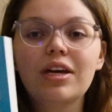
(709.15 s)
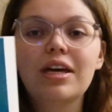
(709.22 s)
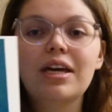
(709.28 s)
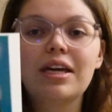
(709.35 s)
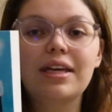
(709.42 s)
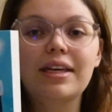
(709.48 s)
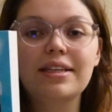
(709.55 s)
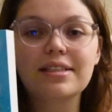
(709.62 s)

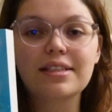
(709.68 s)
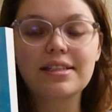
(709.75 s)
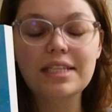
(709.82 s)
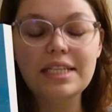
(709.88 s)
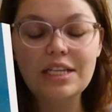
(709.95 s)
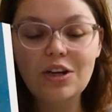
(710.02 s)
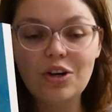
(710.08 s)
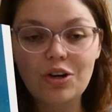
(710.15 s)
he's a
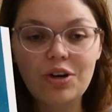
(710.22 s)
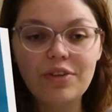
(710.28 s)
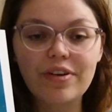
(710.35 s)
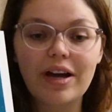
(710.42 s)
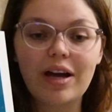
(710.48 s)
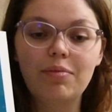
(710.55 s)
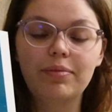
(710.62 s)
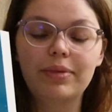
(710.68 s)
CEO of a
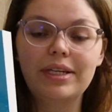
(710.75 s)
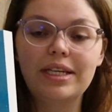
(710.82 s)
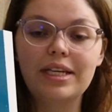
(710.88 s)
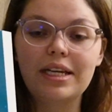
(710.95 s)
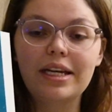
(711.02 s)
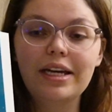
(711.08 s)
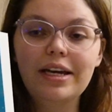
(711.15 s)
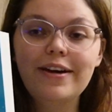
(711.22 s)

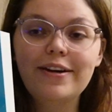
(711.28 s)
company,